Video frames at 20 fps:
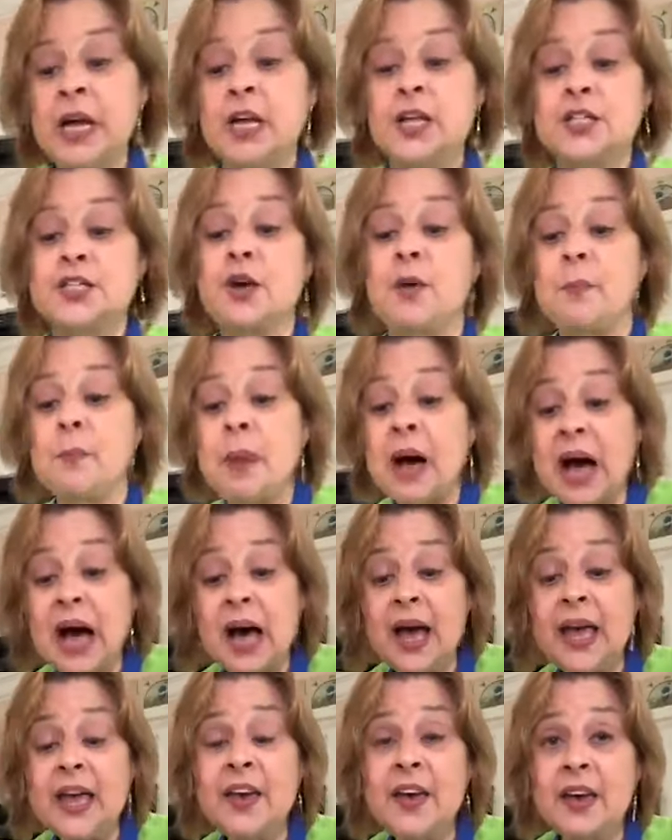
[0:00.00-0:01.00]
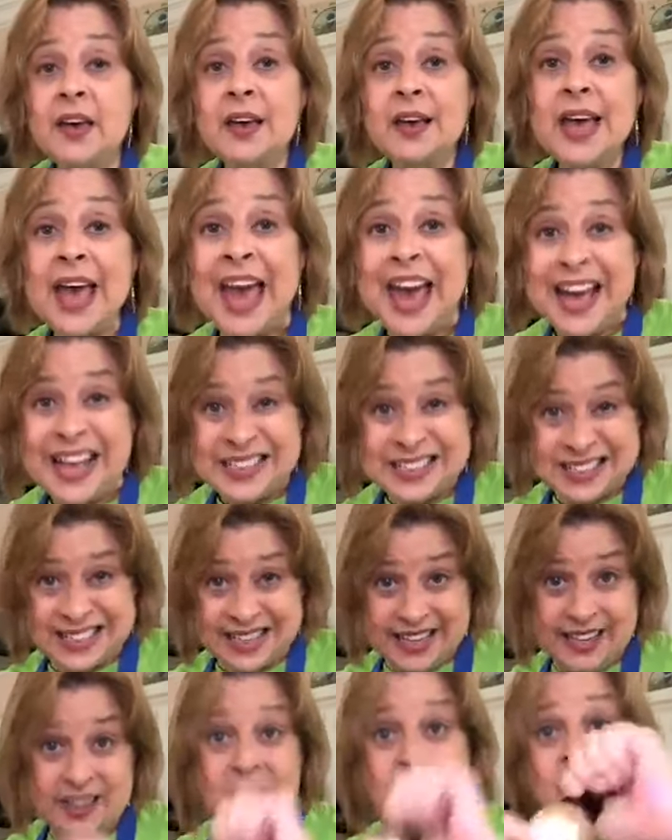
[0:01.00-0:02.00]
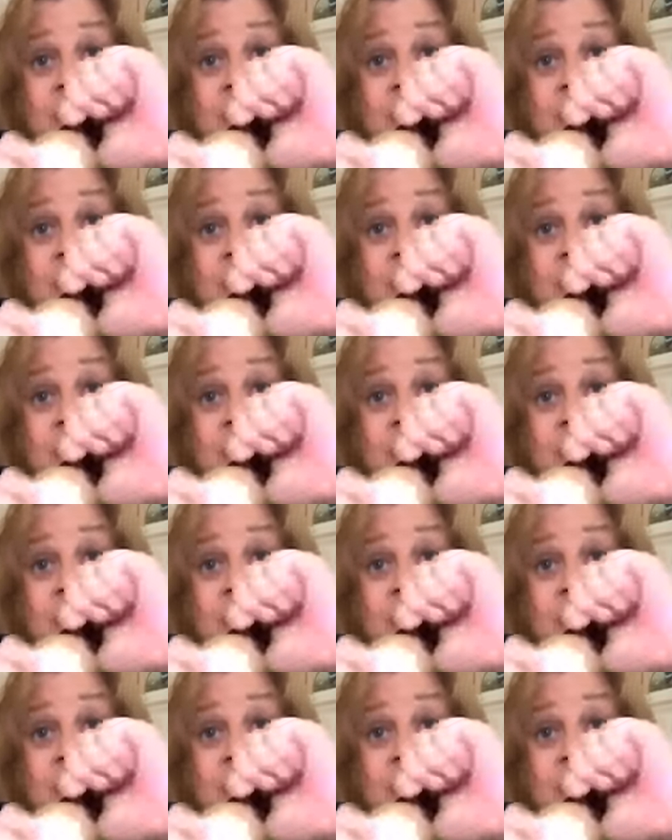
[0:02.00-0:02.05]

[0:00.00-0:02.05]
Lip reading: So my acid,